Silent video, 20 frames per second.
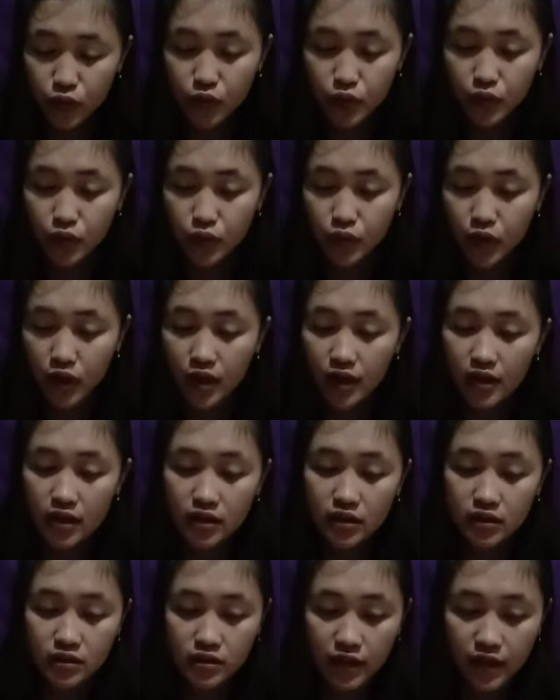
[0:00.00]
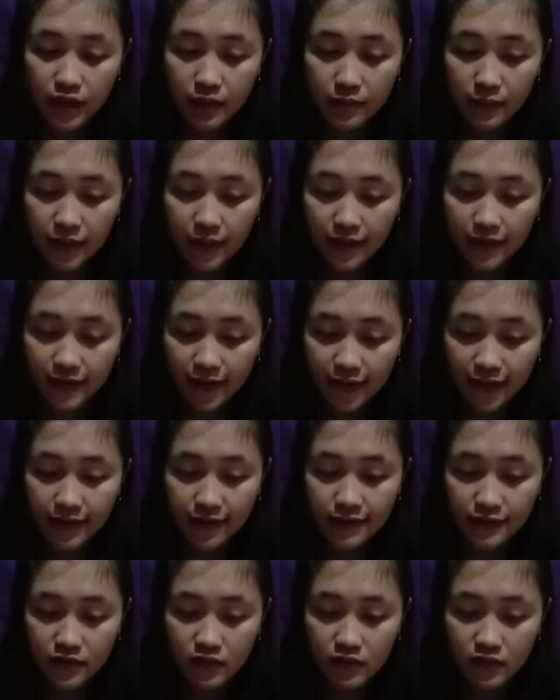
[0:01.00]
to a tax bracket.